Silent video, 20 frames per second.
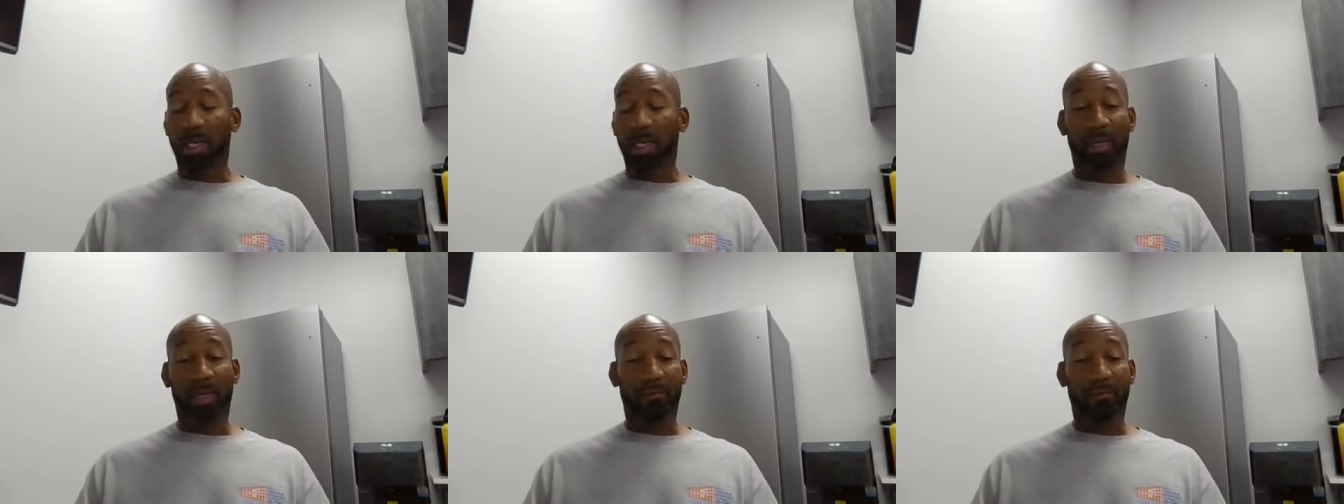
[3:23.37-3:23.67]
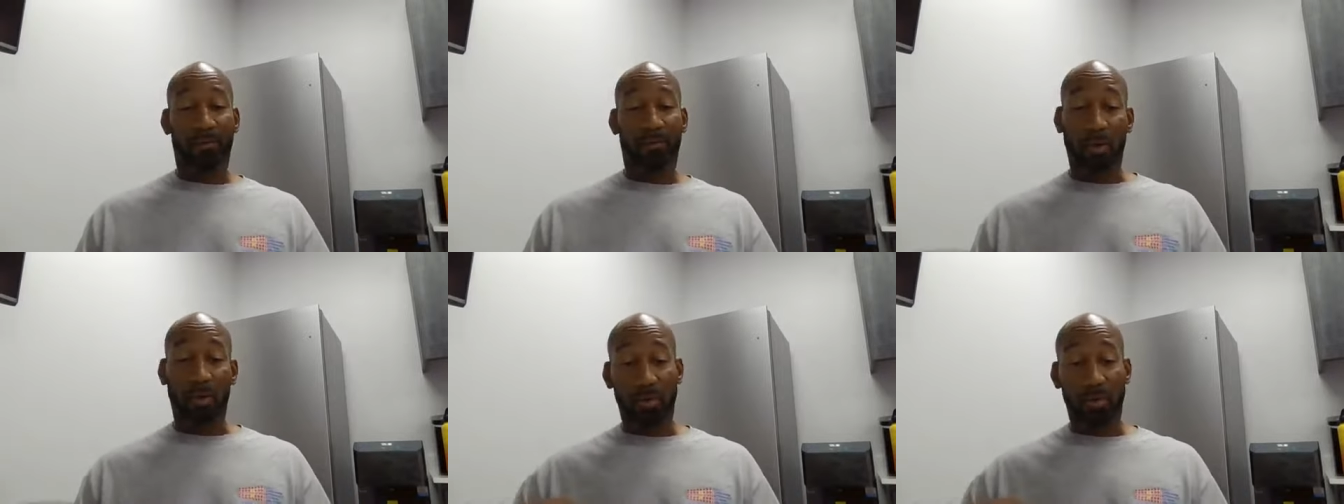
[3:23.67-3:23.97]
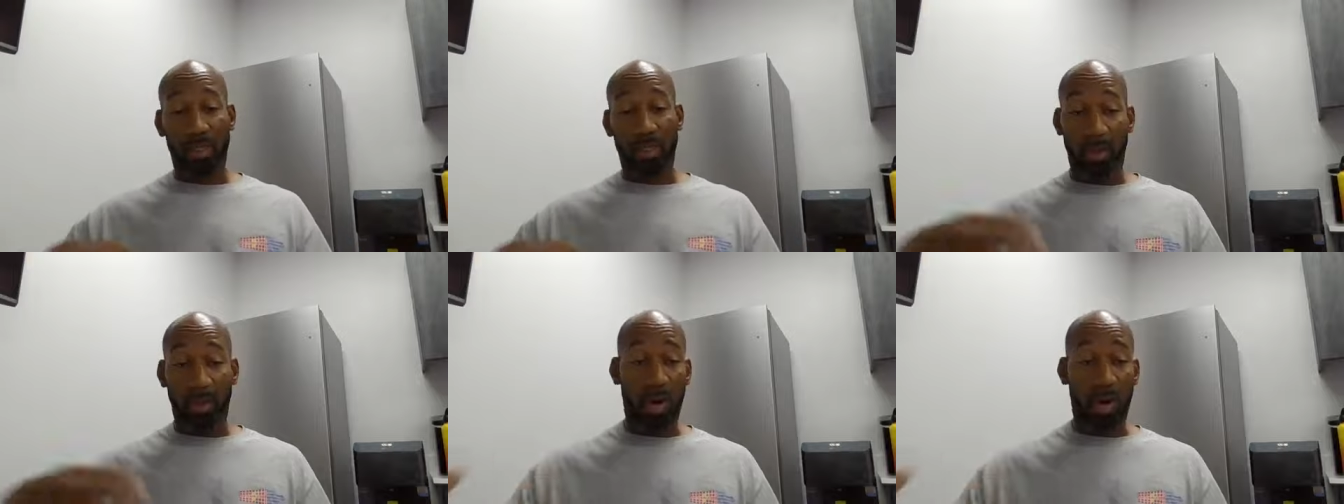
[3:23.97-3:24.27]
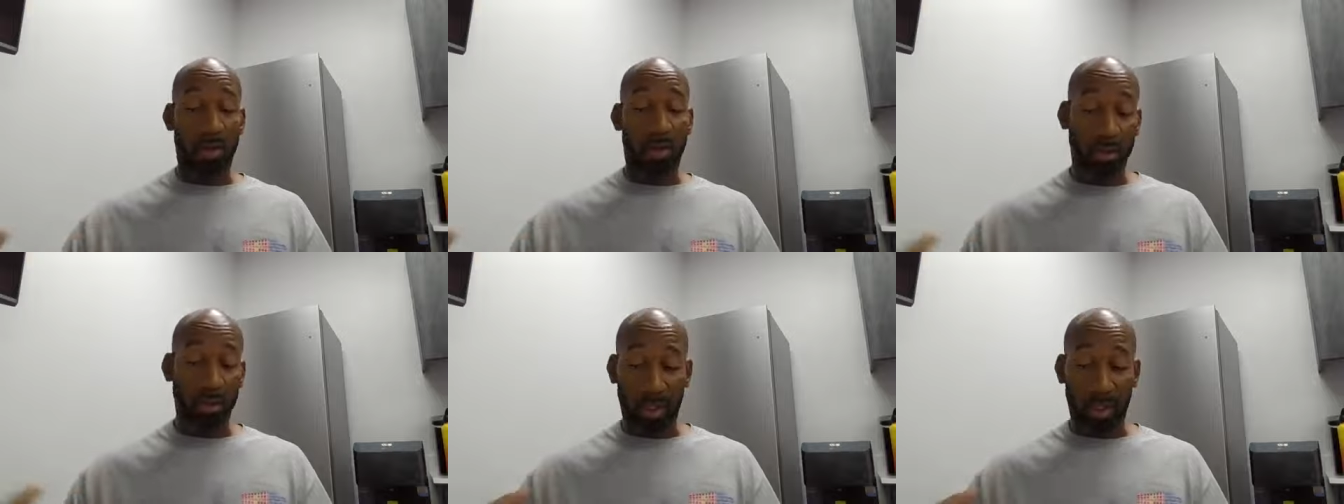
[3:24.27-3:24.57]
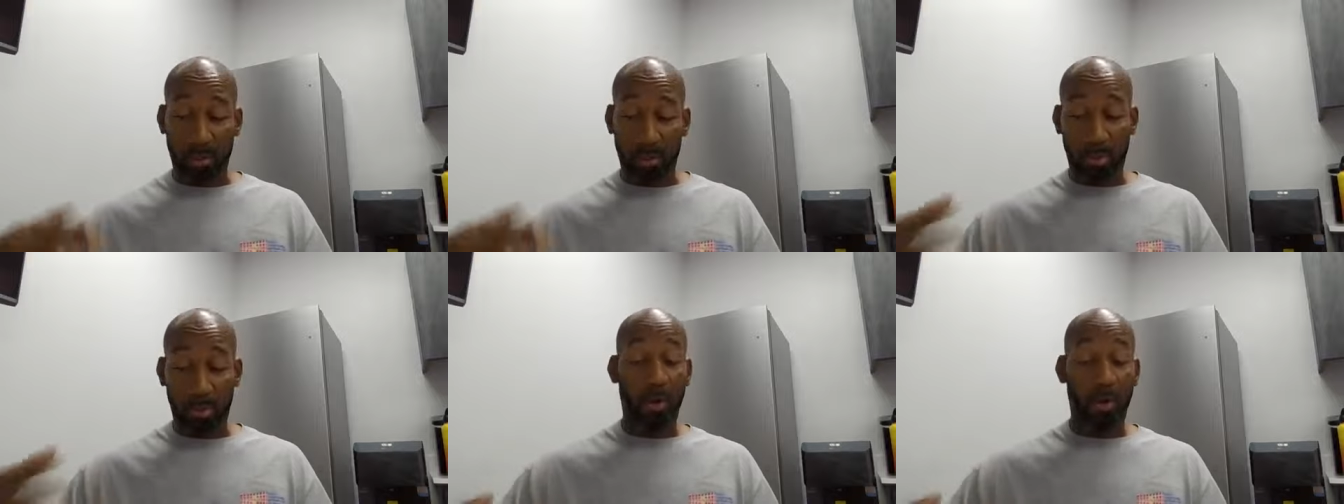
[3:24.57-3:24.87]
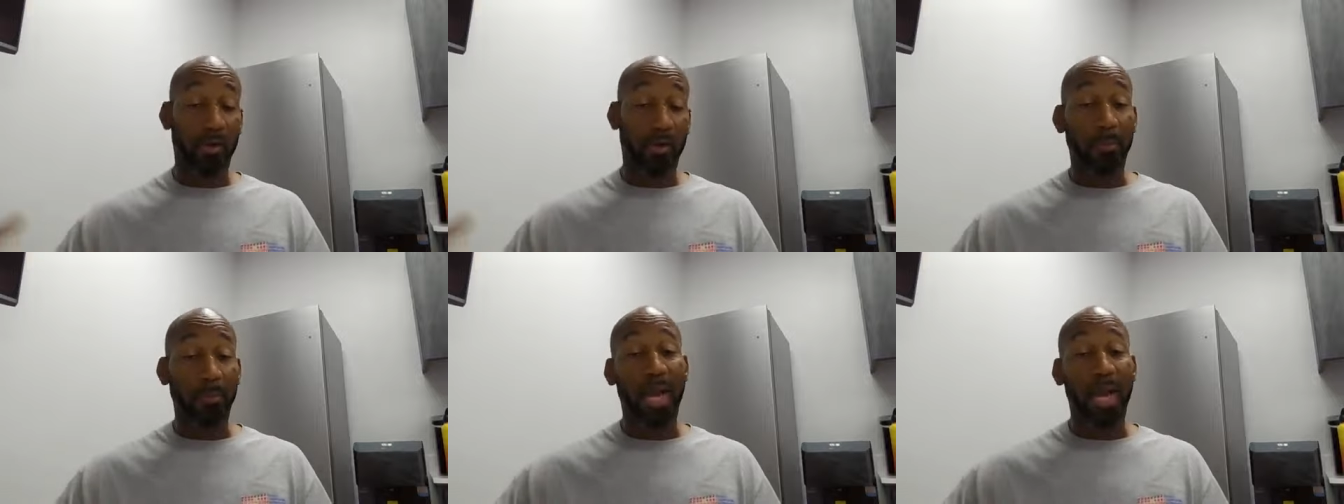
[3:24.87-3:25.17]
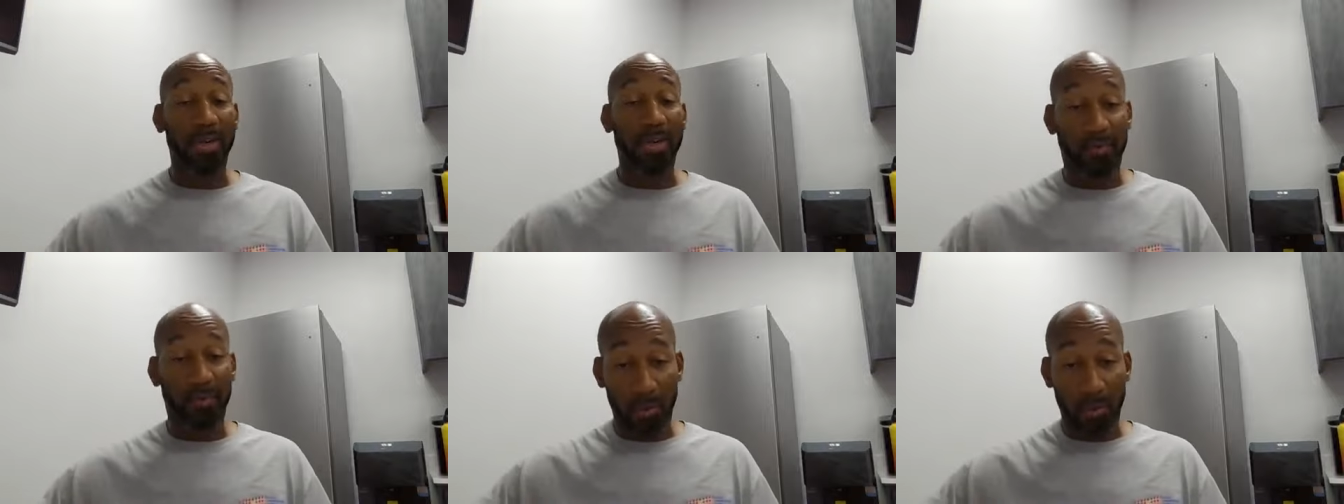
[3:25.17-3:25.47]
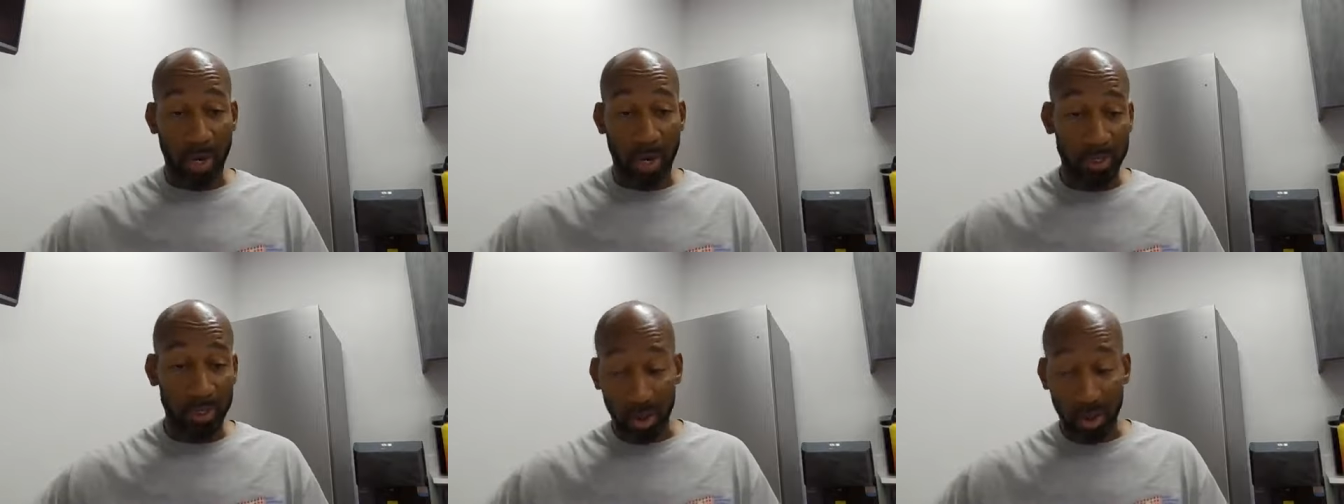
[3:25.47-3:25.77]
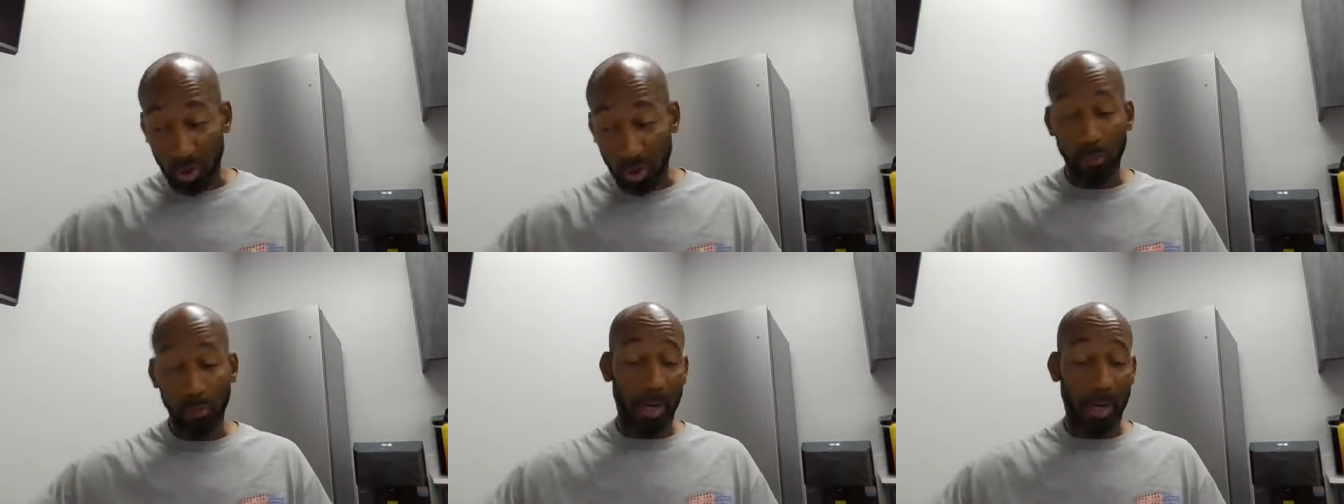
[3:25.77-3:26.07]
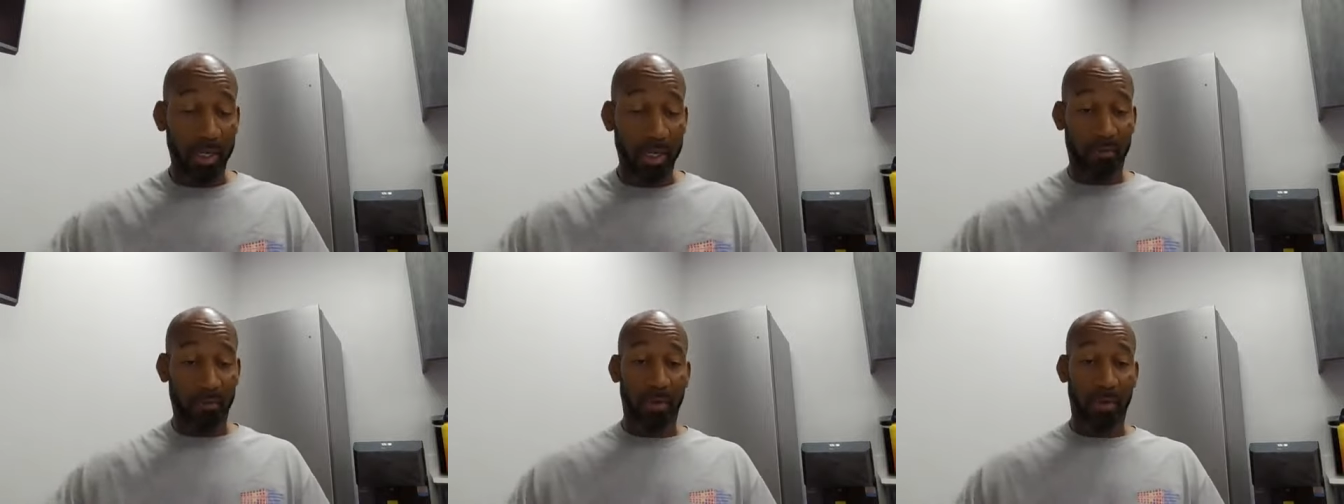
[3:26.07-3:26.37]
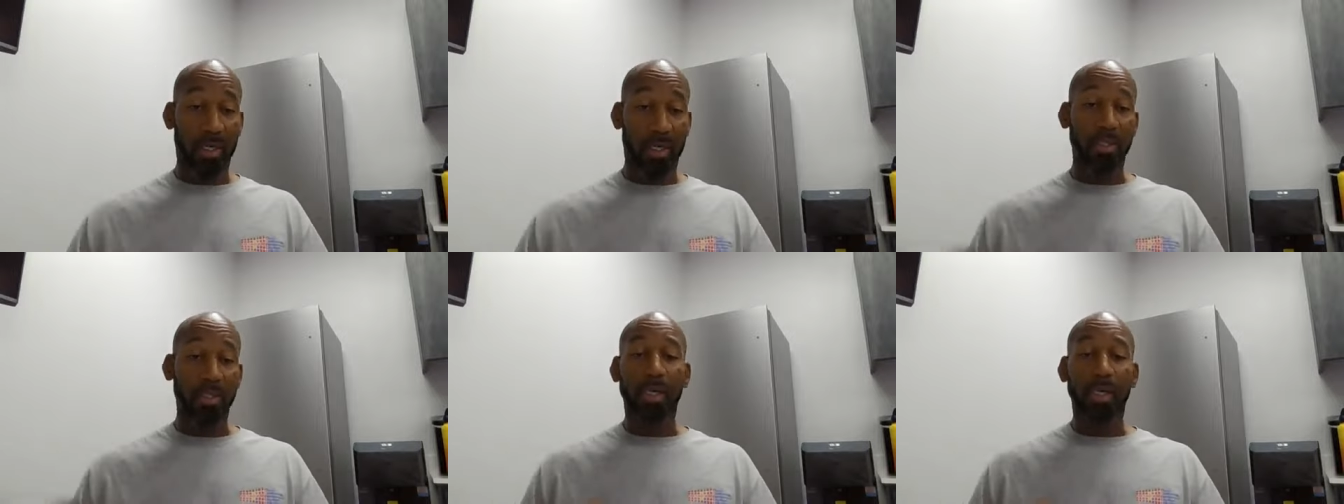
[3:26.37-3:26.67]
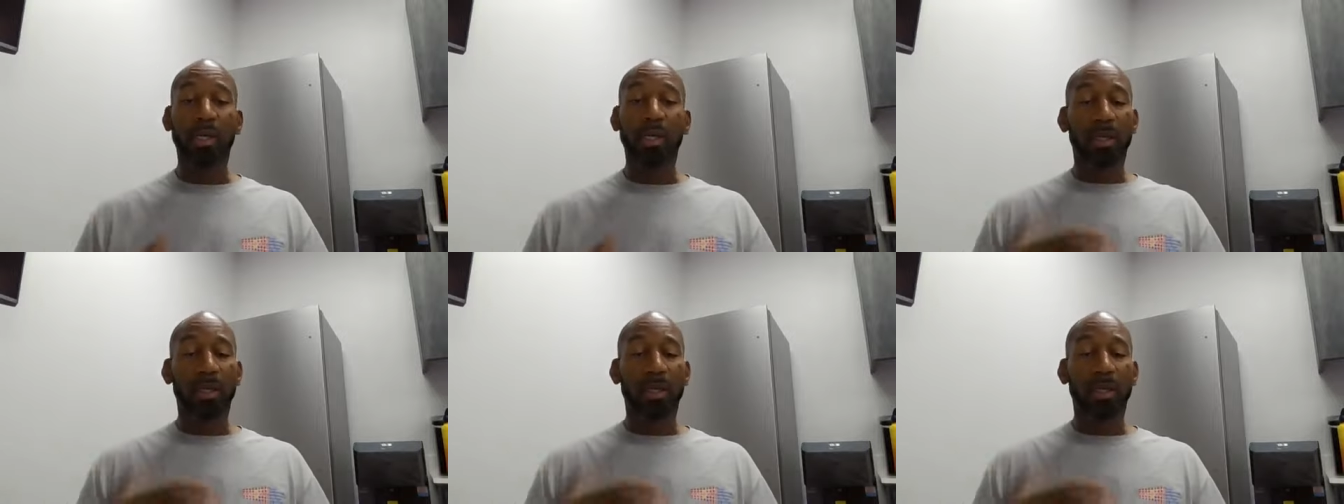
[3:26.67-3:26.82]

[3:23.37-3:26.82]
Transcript: And for those that walk, that are part of the body of Christ, the true body of Christ,